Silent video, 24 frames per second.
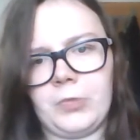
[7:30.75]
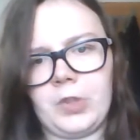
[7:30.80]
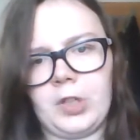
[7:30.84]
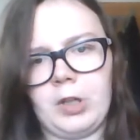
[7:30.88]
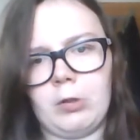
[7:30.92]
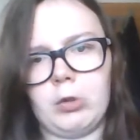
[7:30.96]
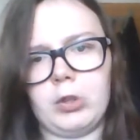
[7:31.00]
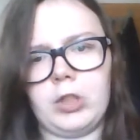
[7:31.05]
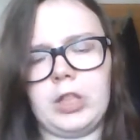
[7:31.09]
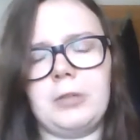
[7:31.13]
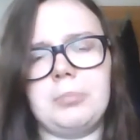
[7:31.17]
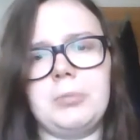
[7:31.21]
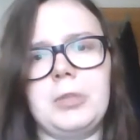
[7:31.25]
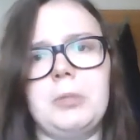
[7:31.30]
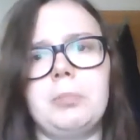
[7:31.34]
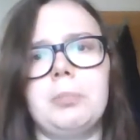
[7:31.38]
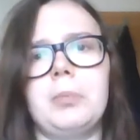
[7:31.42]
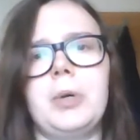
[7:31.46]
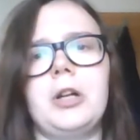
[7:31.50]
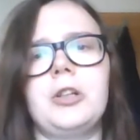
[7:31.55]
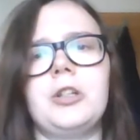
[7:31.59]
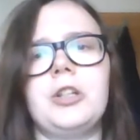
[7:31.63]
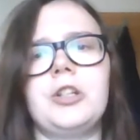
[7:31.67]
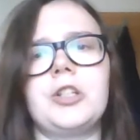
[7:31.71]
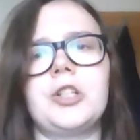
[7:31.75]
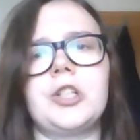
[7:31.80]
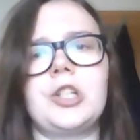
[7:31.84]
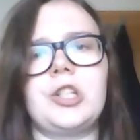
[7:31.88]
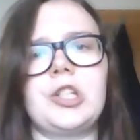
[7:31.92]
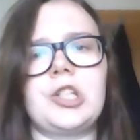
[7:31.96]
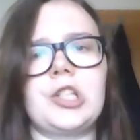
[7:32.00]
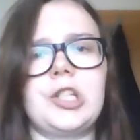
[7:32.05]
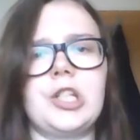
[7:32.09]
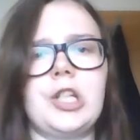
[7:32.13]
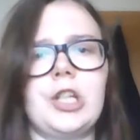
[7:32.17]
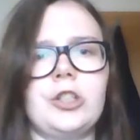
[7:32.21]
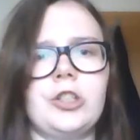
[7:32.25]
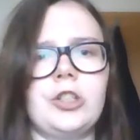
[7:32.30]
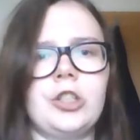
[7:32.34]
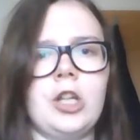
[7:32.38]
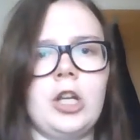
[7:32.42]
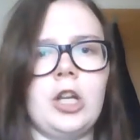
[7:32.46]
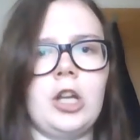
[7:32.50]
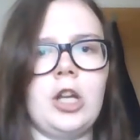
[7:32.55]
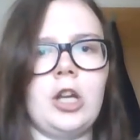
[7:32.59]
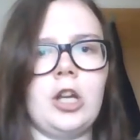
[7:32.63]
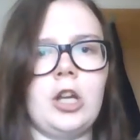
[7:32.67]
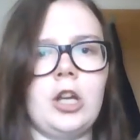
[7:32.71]
What I mean by this is that
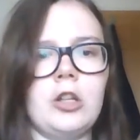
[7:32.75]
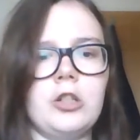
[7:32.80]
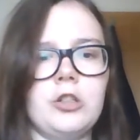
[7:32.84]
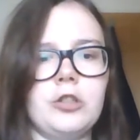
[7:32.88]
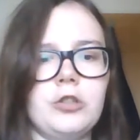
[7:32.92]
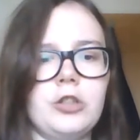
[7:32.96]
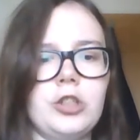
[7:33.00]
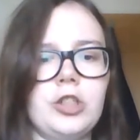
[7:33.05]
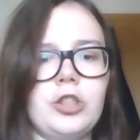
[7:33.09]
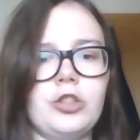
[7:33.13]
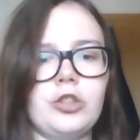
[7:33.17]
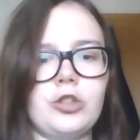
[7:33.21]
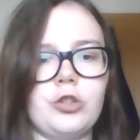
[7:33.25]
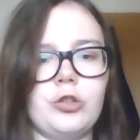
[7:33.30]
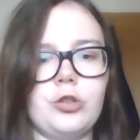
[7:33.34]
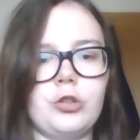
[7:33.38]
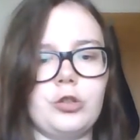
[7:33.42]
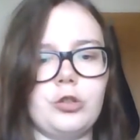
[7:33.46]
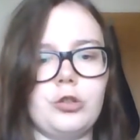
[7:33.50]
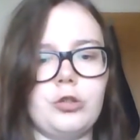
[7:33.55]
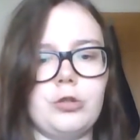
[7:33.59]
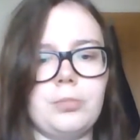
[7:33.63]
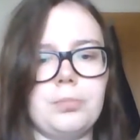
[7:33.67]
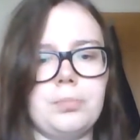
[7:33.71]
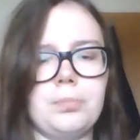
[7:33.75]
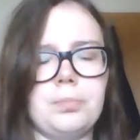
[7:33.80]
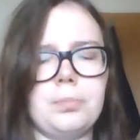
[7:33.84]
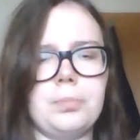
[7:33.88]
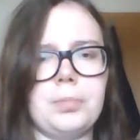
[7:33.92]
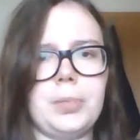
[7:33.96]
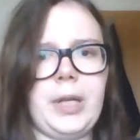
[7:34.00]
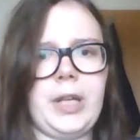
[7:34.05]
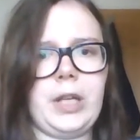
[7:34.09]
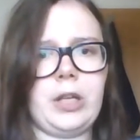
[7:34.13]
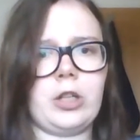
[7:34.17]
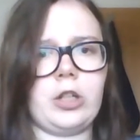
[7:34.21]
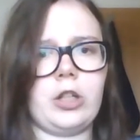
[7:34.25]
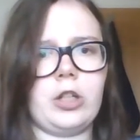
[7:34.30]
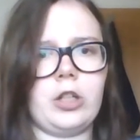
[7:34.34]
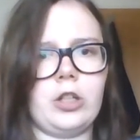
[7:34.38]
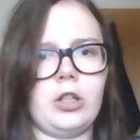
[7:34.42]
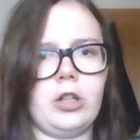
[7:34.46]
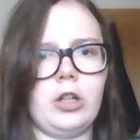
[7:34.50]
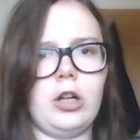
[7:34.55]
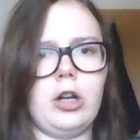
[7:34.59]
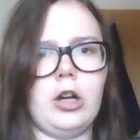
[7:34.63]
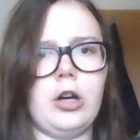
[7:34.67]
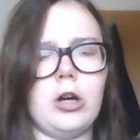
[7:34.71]
you need to pick
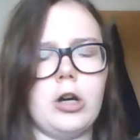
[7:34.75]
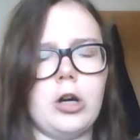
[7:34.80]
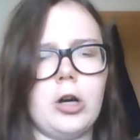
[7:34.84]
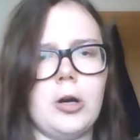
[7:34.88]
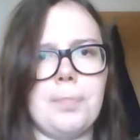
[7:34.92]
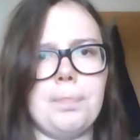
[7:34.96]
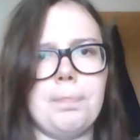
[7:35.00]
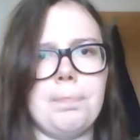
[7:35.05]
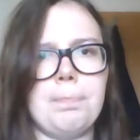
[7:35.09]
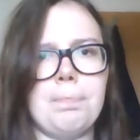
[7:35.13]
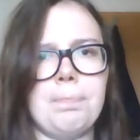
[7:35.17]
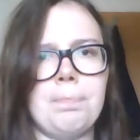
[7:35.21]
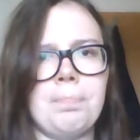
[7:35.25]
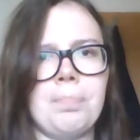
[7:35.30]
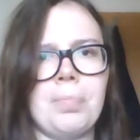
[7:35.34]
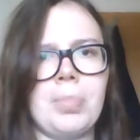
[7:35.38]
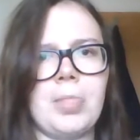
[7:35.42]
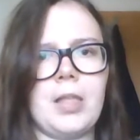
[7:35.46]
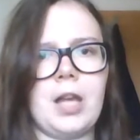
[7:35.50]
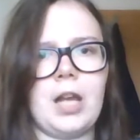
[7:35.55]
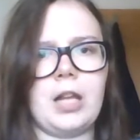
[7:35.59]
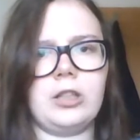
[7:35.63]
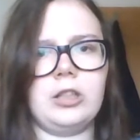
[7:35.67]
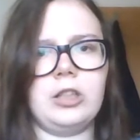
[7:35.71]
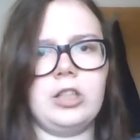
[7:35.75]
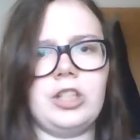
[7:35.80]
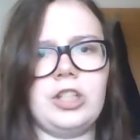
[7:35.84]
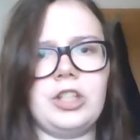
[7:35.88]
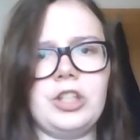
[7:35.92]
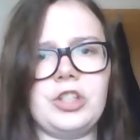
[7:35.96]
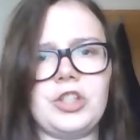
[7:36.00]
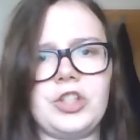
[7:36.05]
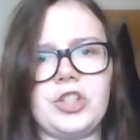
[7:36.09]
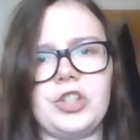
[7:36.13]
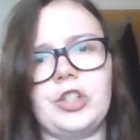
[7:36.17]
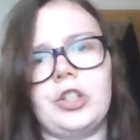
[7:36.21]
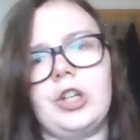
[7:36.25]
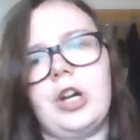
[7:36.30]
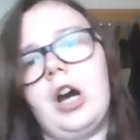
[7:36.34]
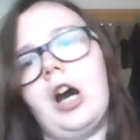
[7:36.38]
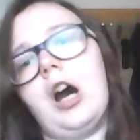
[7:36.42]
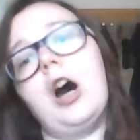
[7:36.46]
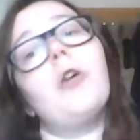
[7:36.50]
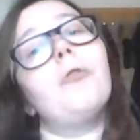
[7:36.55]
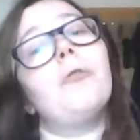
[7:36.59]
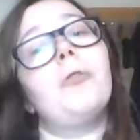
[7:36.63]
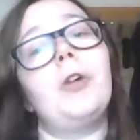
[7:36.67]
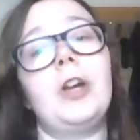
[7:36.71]
at least
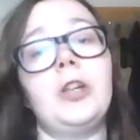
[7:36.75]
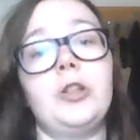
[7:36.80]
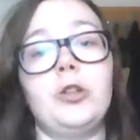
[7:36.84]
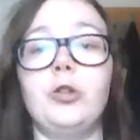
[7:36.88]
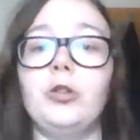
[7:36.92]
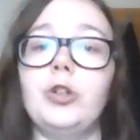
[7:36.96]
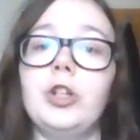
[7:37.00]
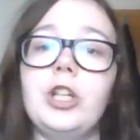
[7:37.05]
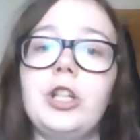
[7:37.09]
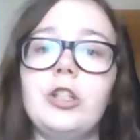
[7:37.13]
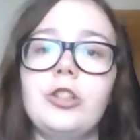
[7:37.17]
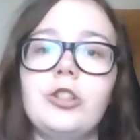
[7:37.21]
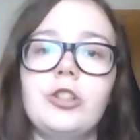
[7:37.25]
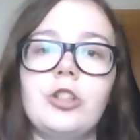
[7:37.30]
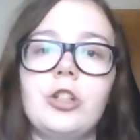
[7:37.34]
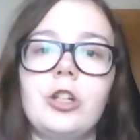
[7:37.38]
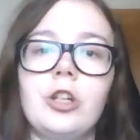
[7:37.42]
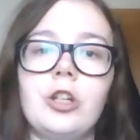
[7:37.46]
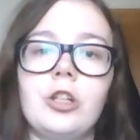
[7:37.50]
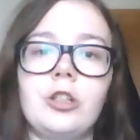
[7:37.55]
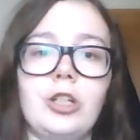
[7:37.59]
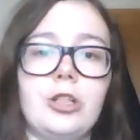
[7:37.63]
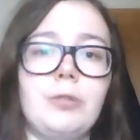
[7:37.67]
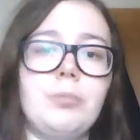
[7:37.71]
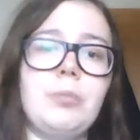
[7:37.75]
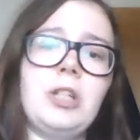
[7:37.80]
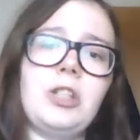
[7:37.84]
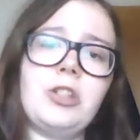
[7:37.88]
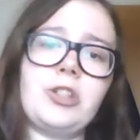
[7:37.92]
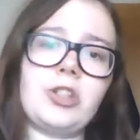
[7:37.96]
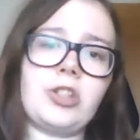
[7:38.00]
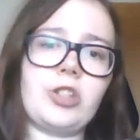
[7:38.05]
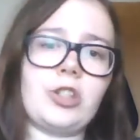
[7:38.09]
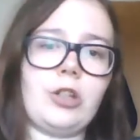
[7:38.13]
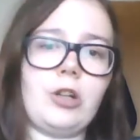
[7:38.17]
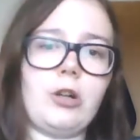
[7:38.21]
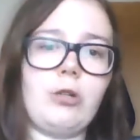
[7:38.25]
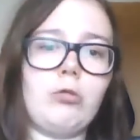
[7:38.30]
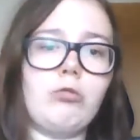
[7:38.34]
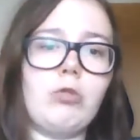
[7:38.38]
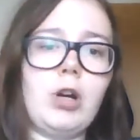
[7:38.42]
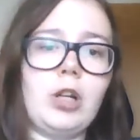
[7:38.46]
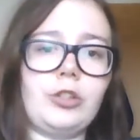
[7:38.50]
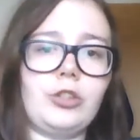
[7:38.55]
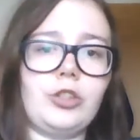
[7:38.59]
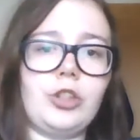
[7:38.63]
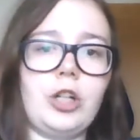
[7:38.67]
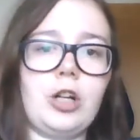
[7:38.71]
half a unit, that means
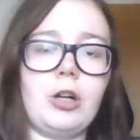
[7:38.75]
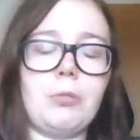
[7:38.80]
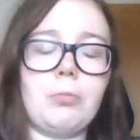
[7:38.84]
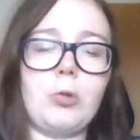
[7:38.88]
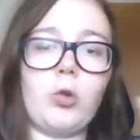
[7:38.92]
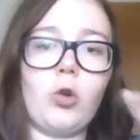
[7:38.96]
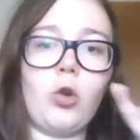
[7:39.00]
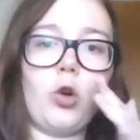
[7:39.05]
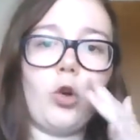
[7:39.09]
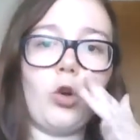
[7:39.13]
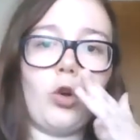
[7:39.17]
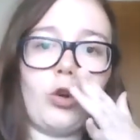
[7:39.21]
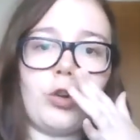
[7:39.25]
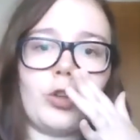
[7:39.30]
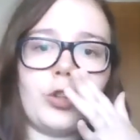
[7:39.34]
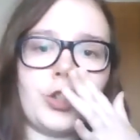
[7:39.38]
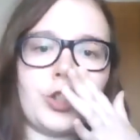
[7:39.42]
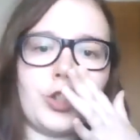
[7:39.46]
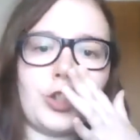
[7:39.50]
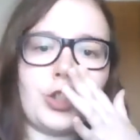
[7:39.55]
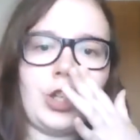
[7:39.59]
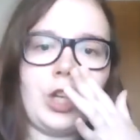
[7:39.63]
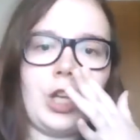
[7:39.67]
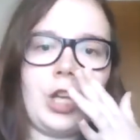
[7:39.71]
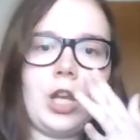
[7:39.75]
one term course,